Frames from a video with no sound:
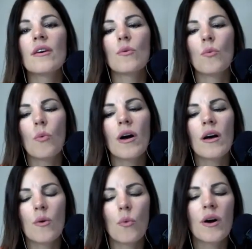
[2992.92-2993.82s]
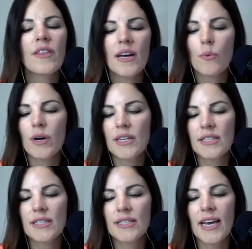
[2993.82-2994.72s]
The one thing I wanted
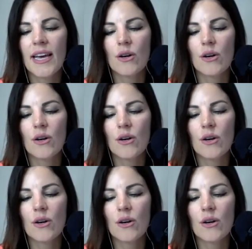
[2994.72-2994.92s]
to say,